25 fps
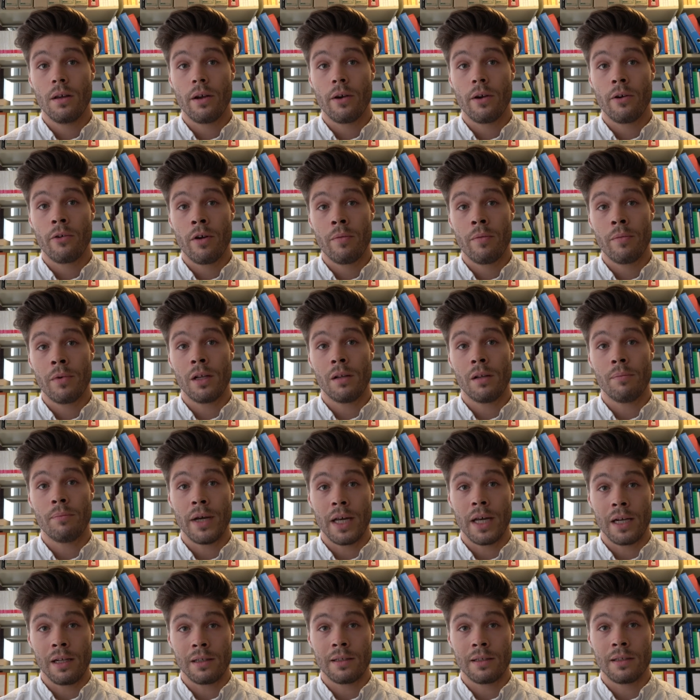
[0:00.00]
Criminal
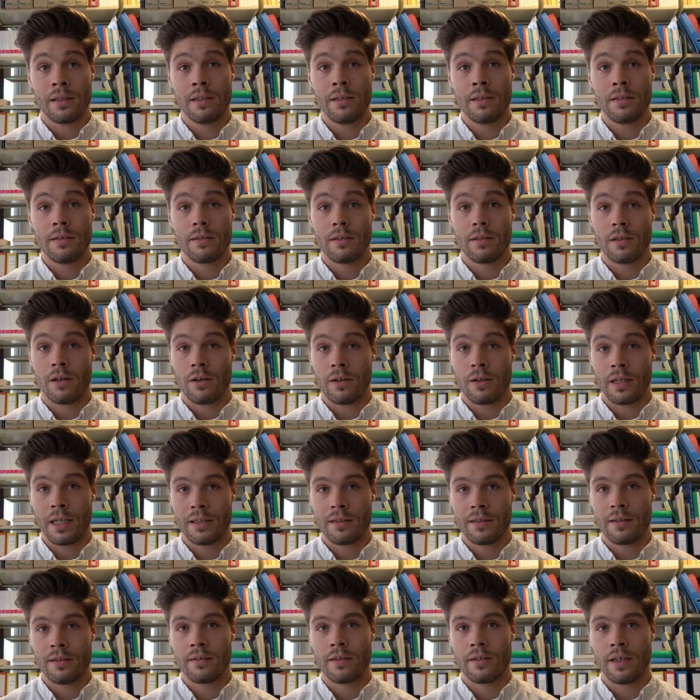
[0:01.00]
penalties are
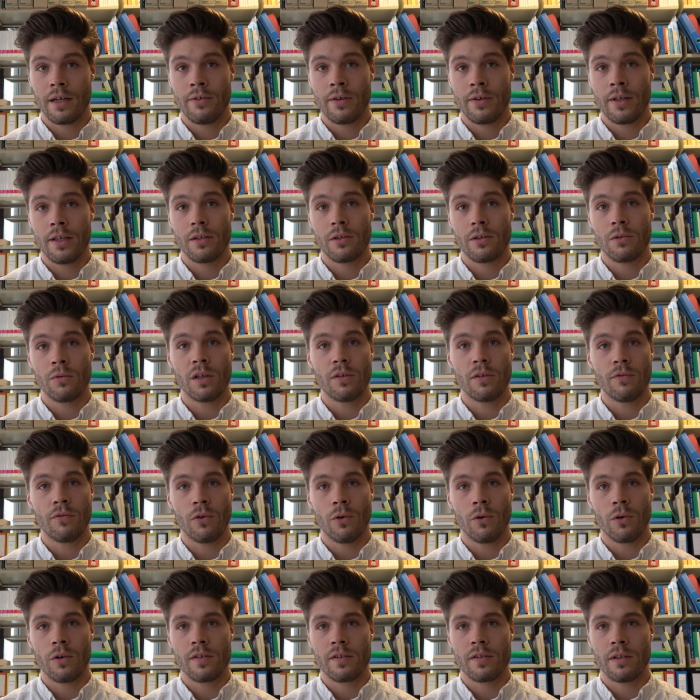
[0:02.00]
necessary to
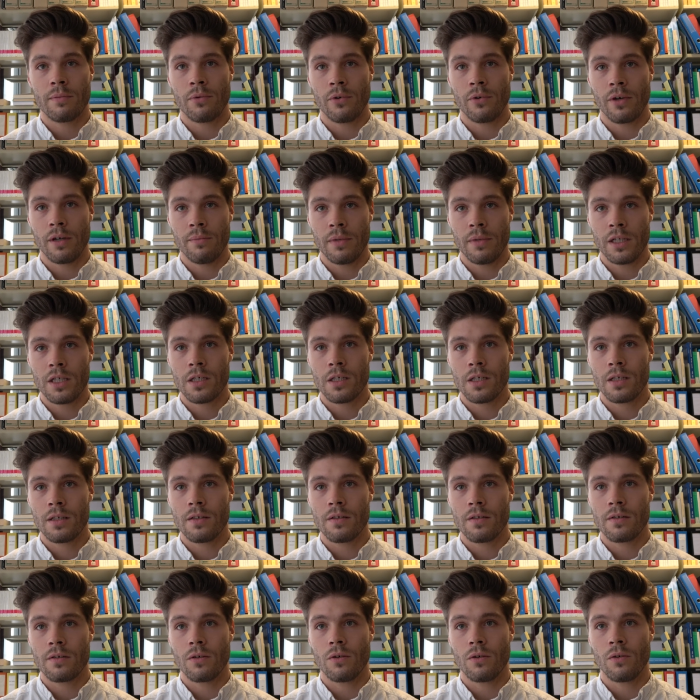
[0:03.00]
enforce the
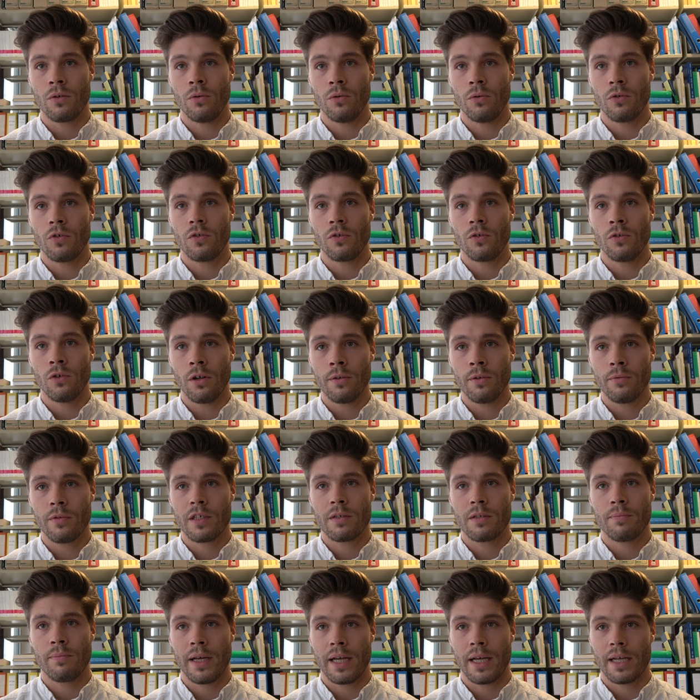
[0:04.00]
prohibitions whose
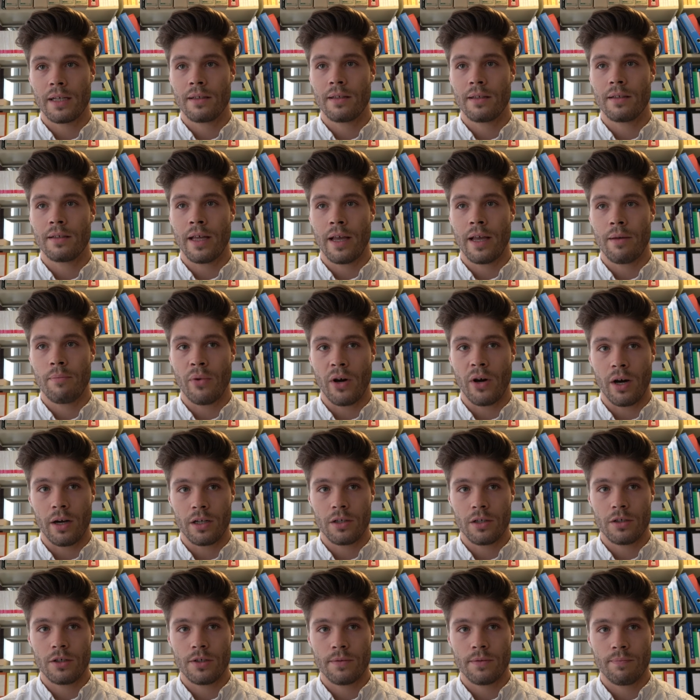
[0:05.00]
non-respect they
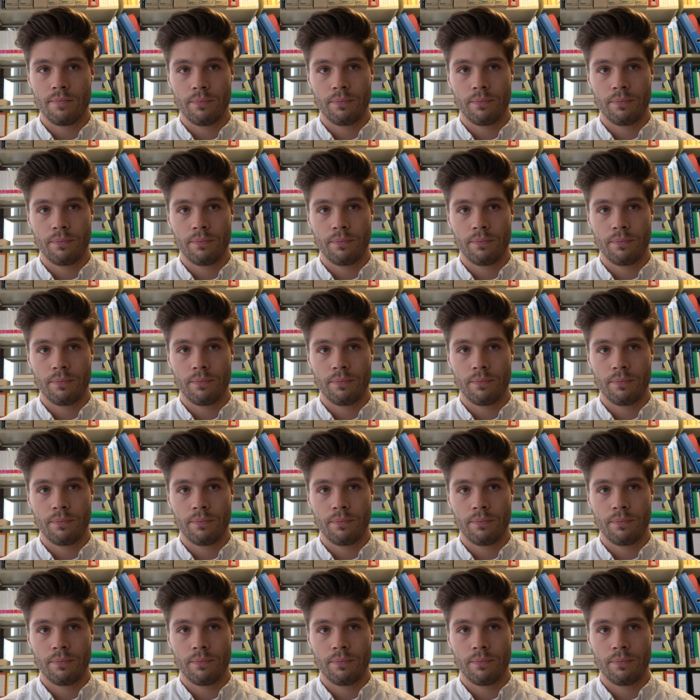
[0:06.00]
punish.